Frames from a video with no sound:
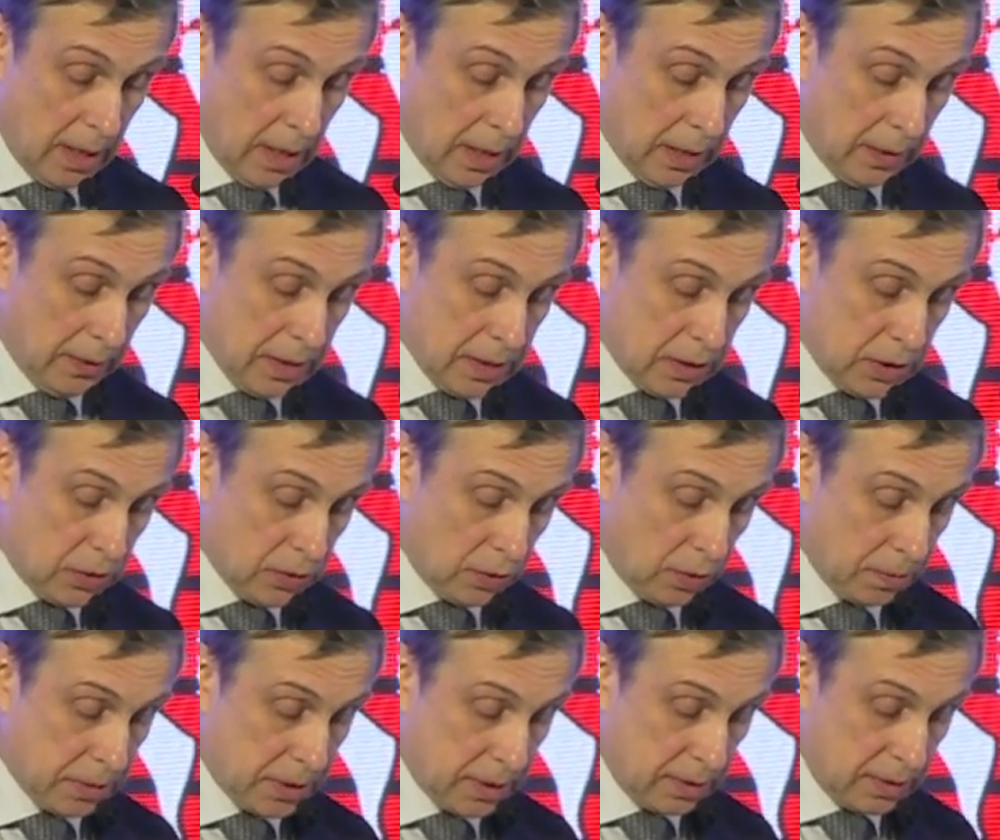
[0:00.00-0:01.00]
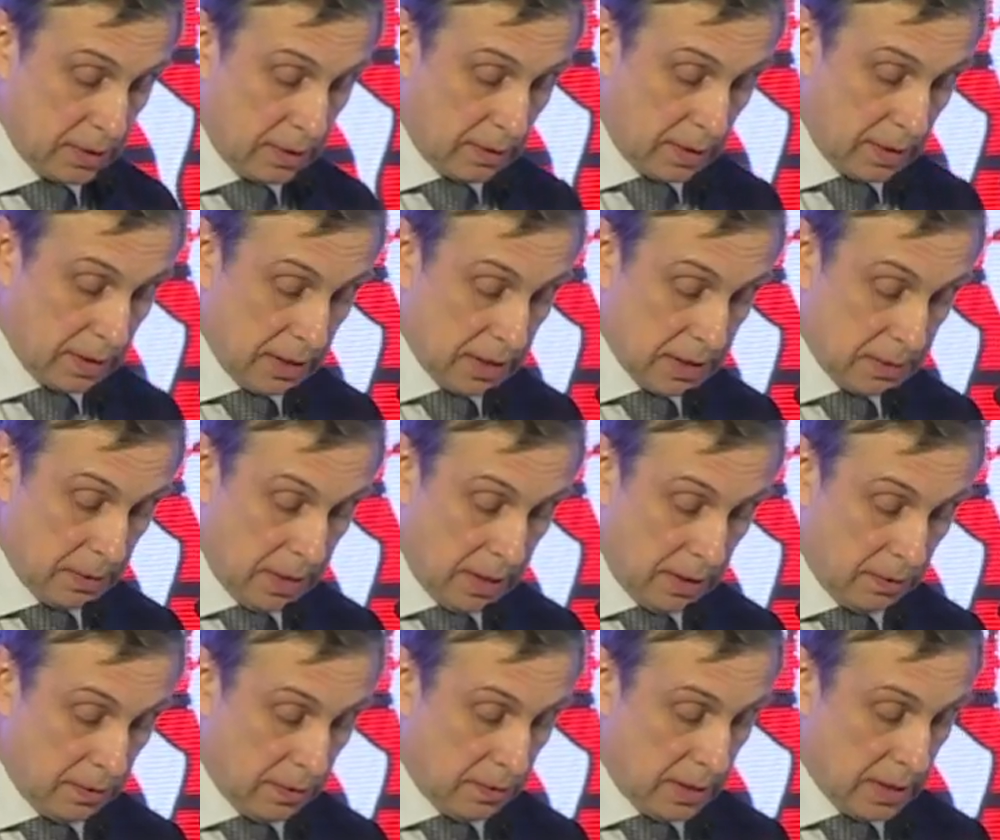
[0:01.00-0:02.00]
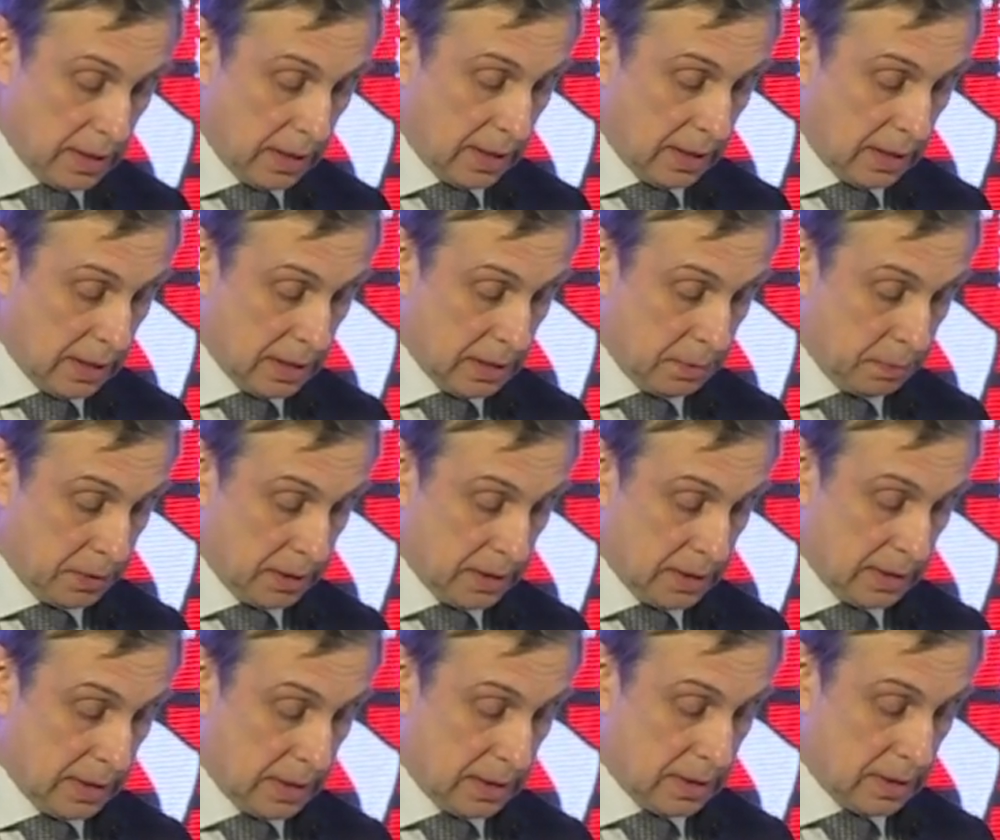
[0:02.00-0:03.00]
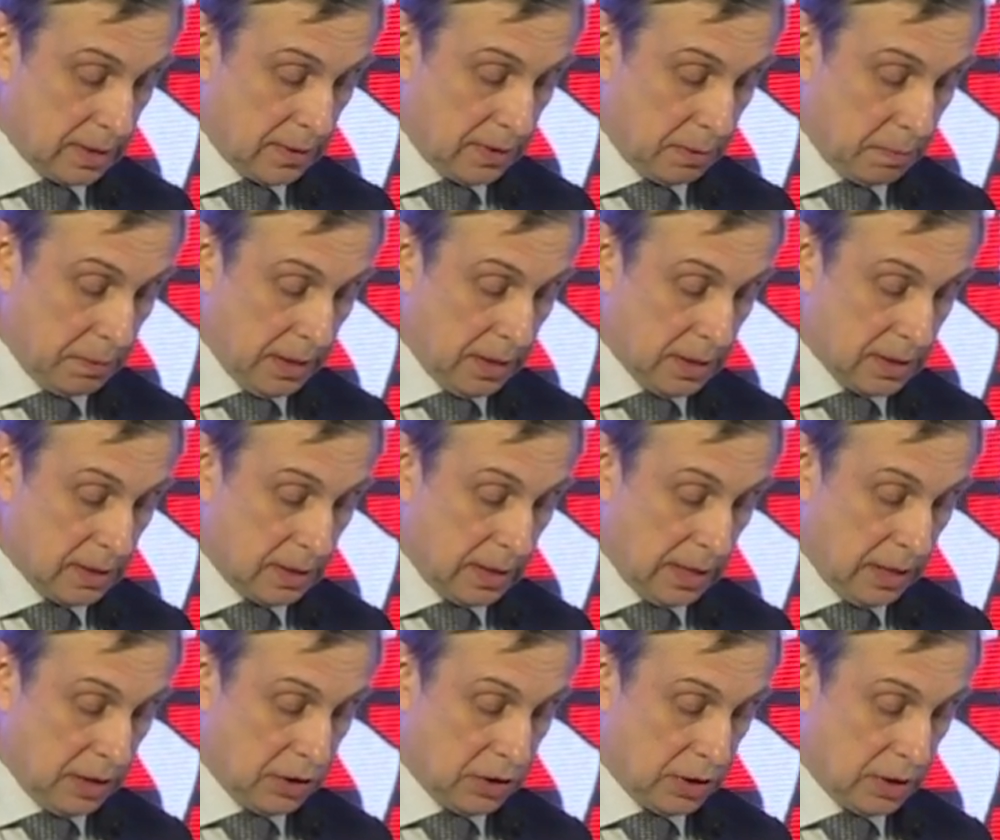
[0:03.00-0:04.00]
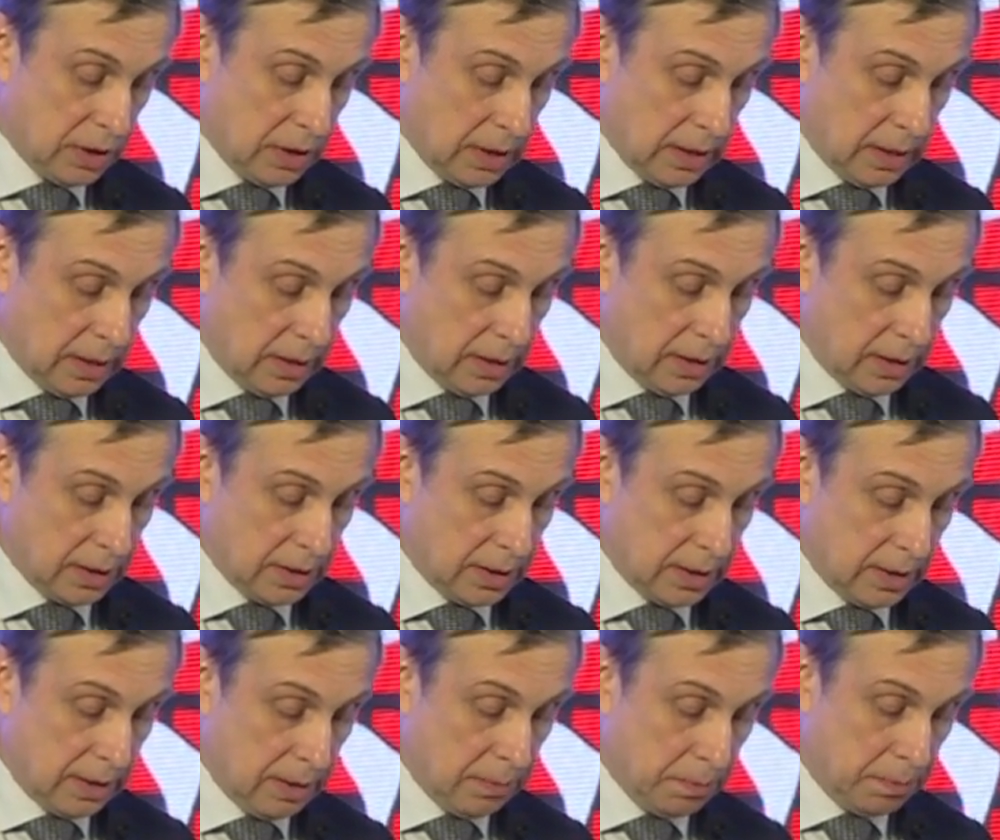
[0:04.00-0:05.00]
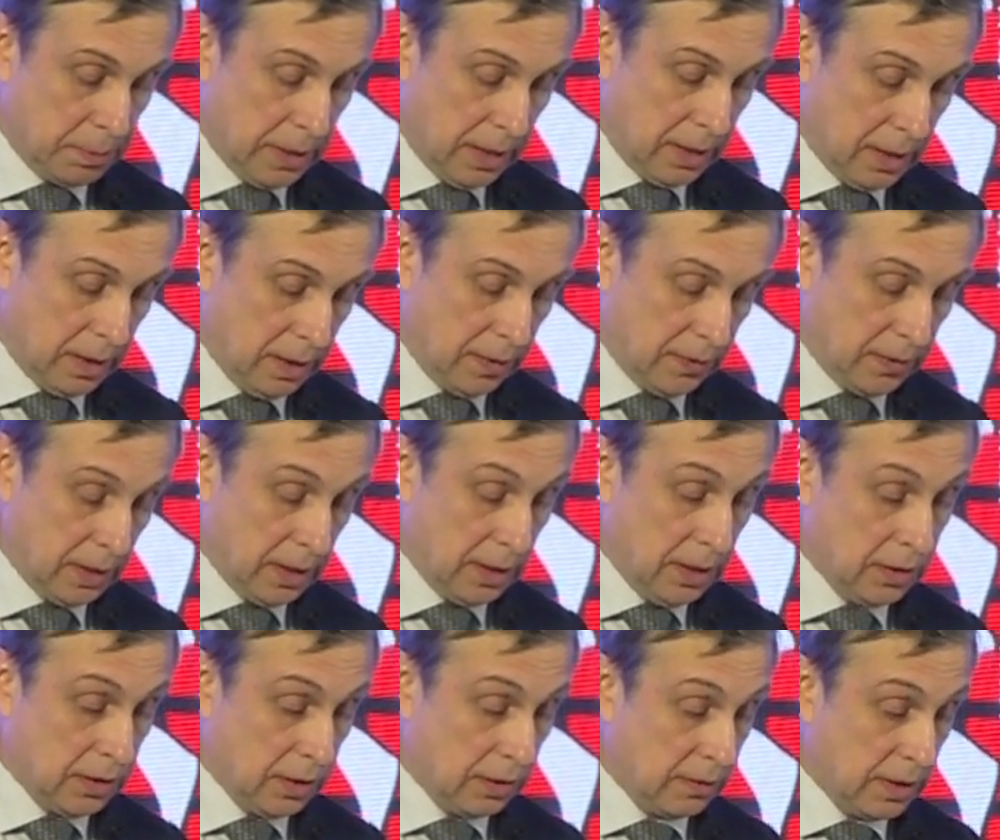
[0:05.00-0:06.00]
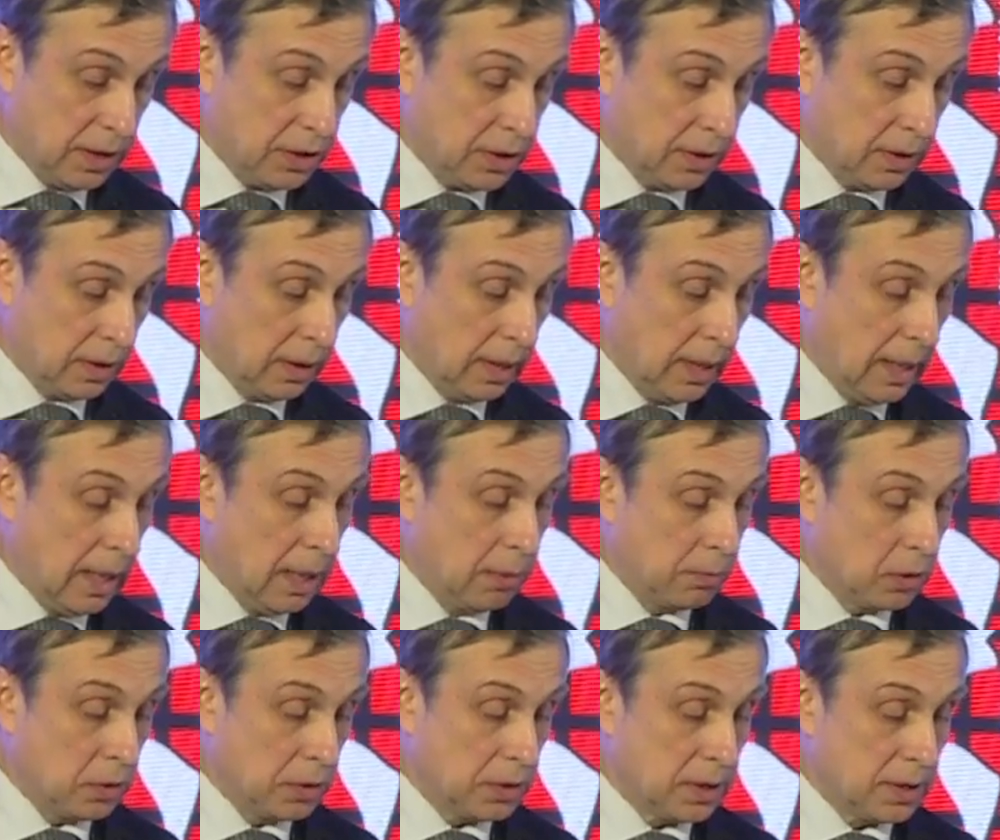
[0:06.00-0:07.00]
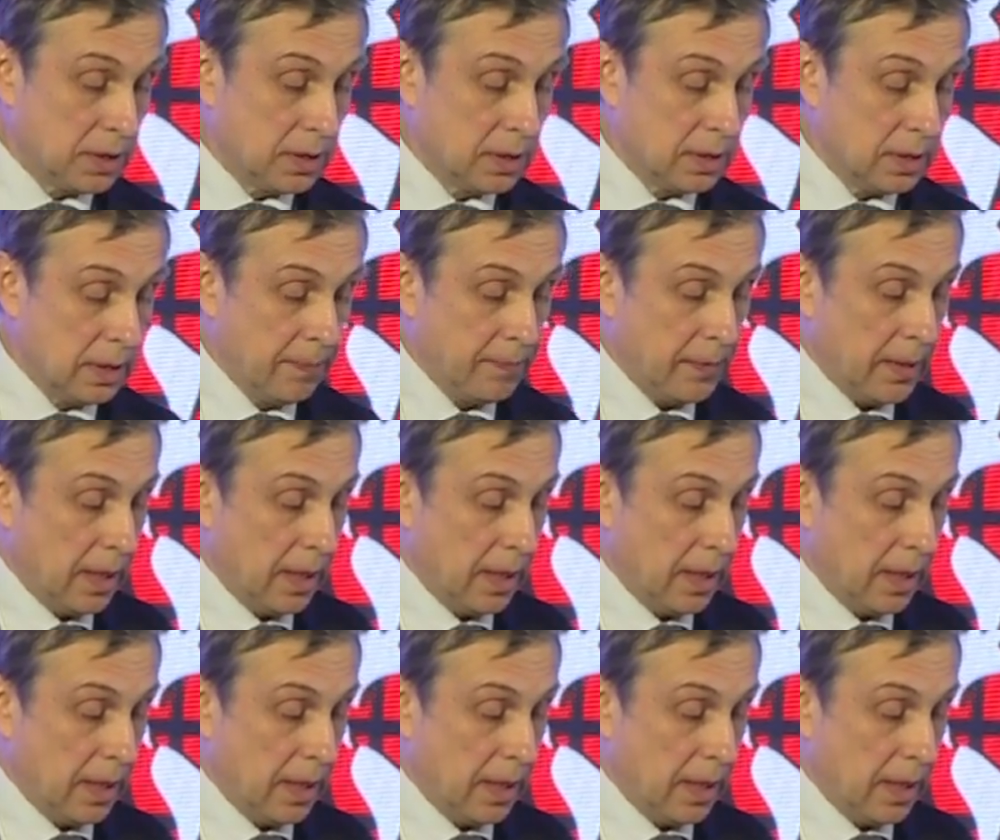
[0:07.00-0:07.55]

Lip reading: In these terms, terrorism and radicalism presents the biggest dangers impeding the integrational processes